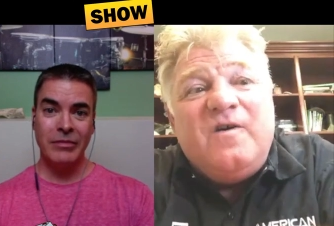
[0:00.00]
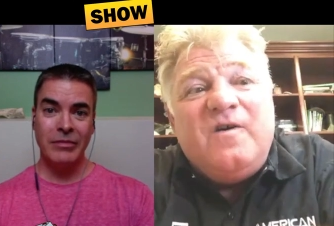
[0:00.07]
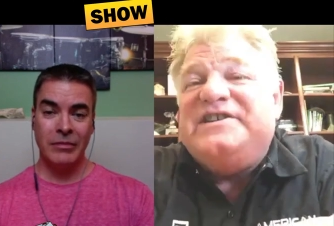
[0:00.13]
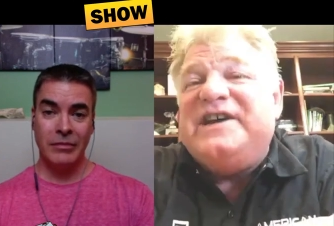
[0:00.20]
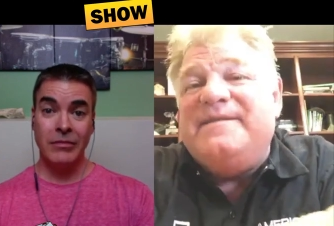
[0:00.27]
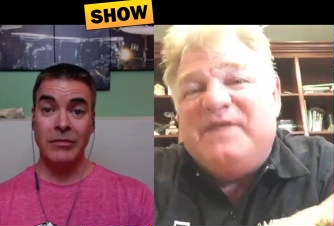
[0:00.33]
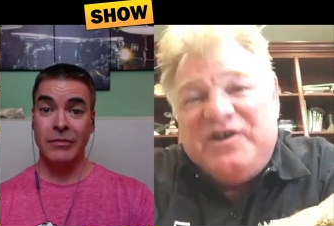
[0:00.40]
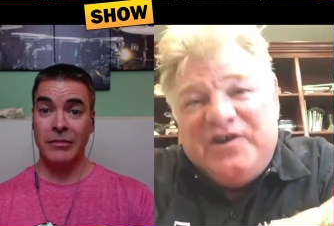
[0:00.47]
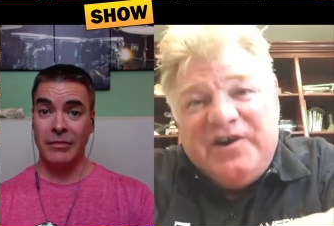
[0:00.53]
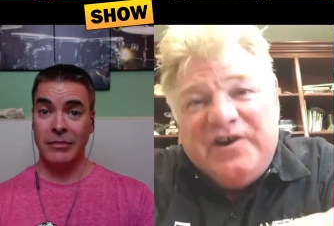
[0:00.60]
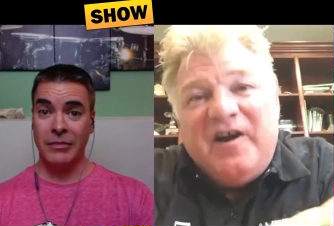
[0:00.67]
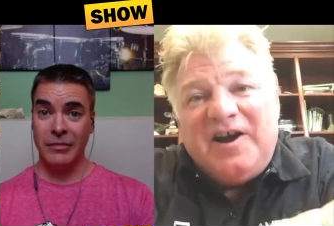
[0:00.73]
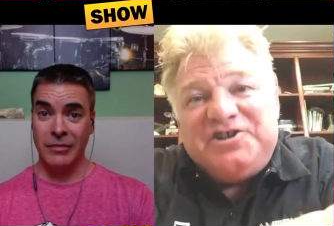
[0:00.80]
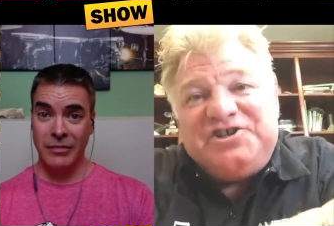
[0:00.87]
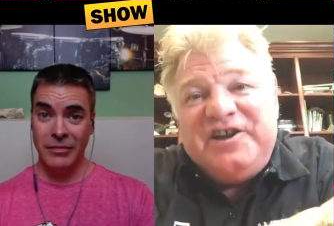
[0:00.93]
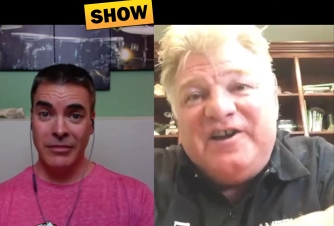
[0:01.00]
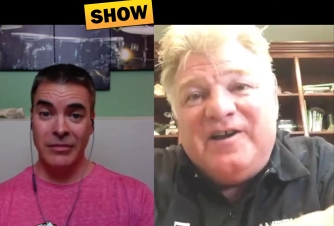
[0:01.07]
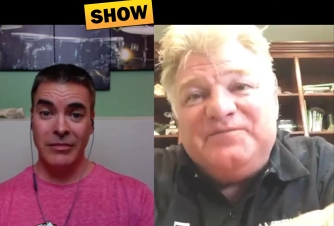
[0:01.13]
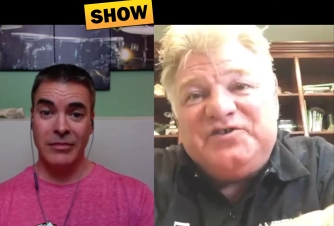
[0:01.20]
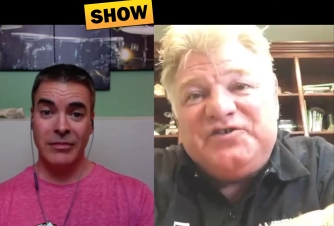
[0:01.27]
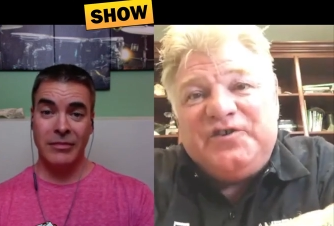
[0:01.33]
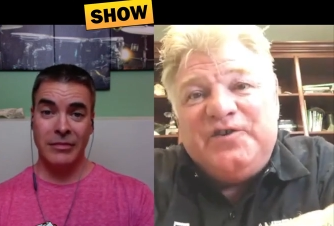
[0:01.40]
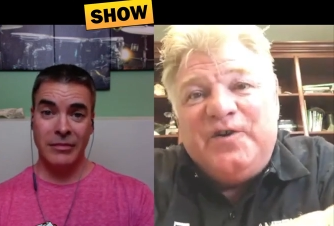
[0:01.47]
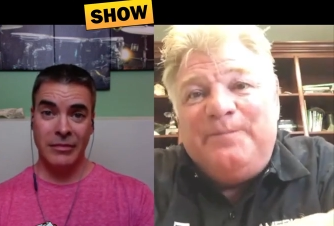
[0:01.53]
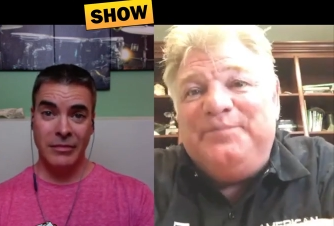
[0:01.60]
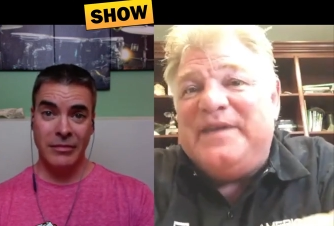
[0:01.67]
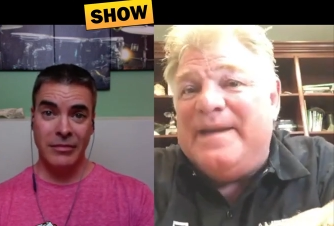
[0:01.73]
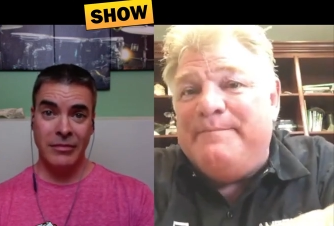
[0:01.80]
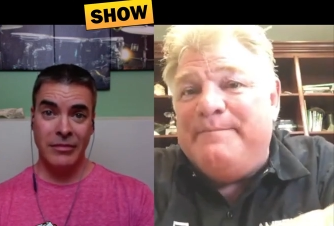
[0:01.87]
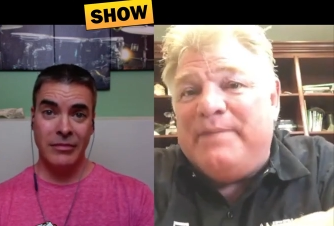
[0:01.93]
Speaker 1: Every time a good auction comes
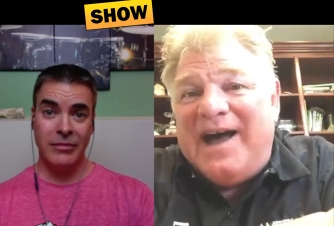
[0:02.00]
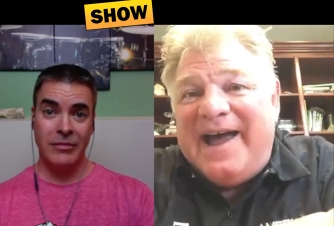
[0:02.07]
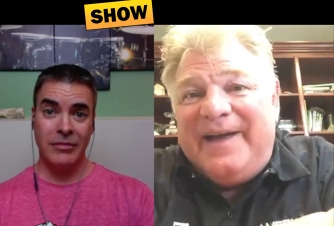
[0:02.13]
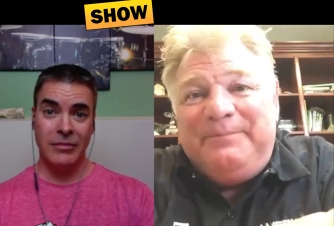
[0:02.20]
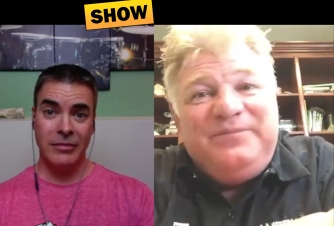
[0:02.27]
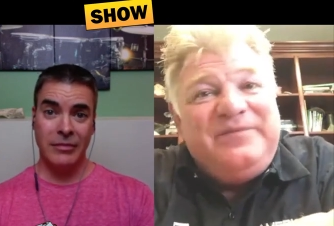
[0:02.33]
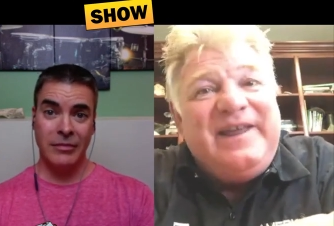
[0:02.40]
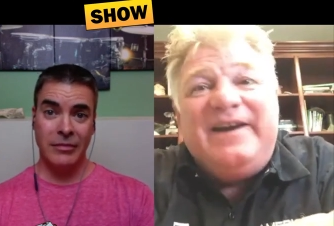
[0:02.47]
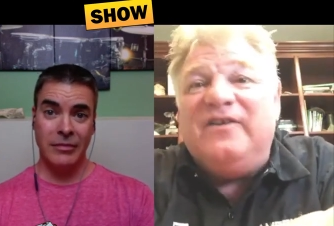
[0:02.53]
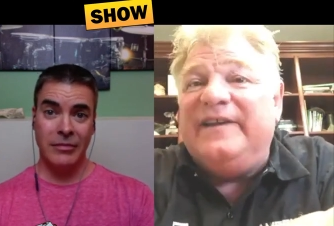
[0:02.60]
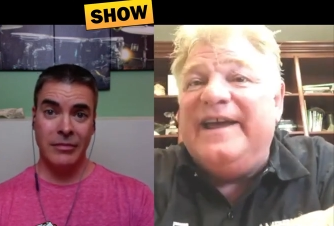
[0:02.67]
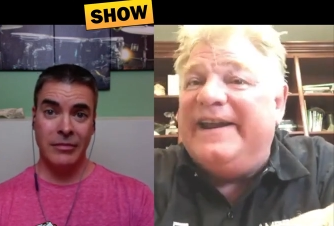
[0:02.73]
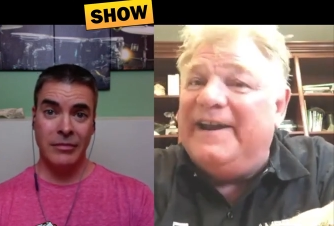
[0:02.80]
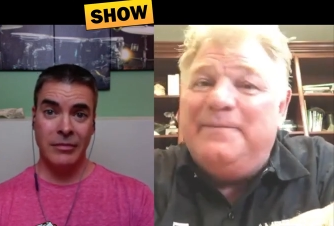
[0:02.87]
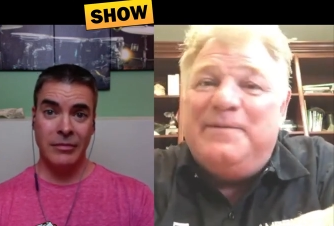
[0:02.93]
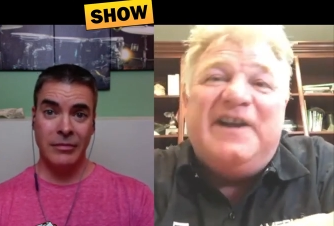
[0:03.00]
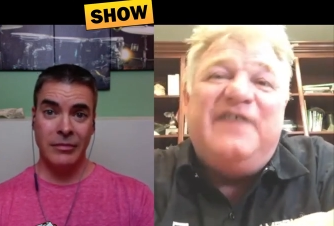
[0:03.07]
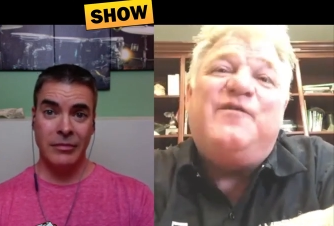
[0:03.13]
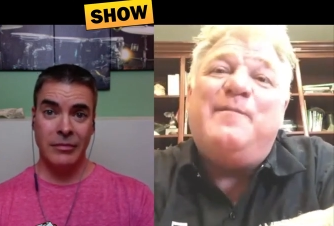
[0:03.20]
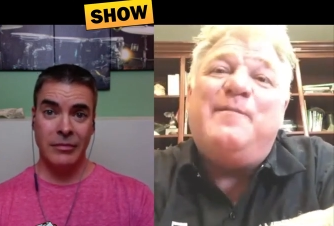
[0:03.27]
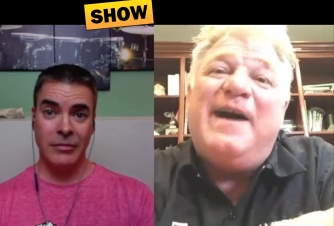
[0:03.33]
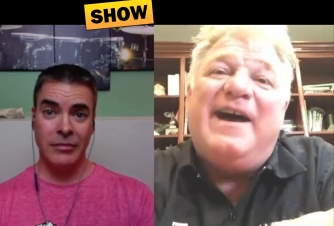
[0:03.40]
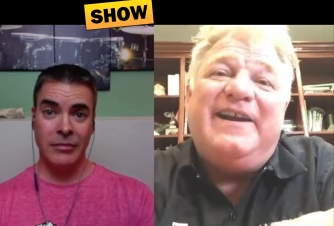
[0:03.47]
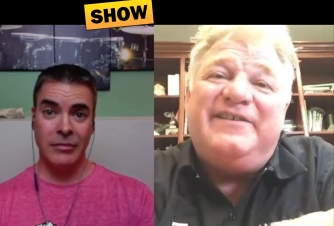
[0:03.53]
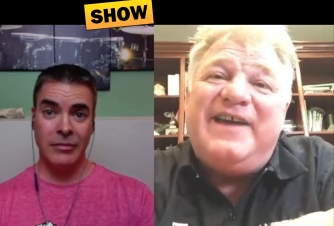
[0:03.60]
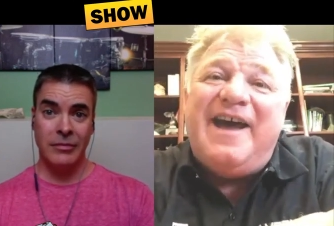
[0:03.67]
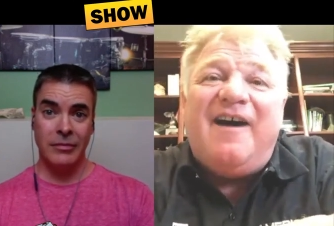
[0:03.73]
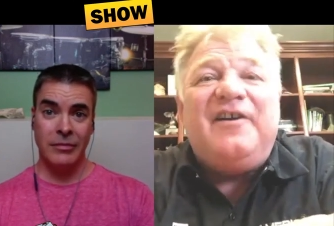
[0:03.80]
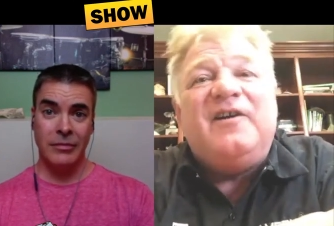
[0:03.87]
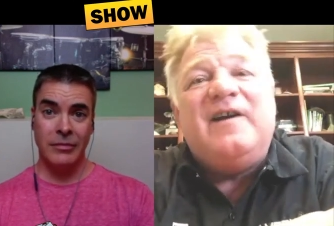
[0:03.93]
through, they buy it. They don't let anybody from out of
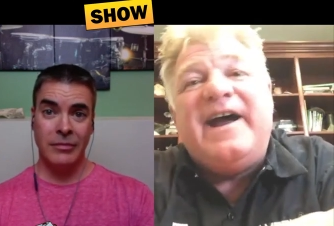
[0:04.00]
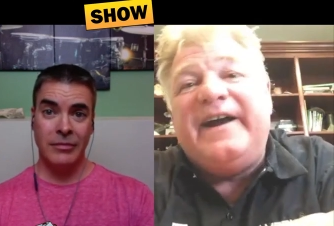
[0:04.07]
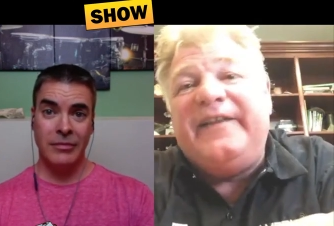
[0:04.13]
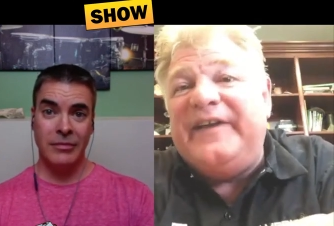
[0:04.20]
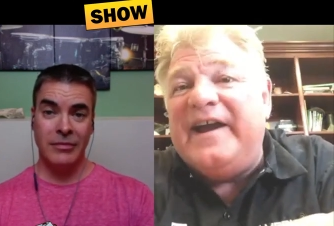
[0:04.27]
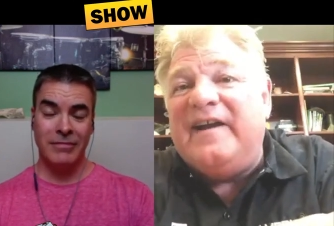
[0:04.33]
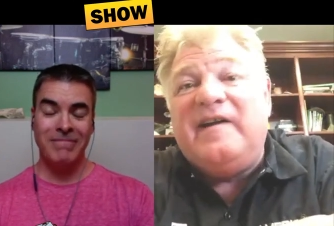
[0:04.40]
town or out of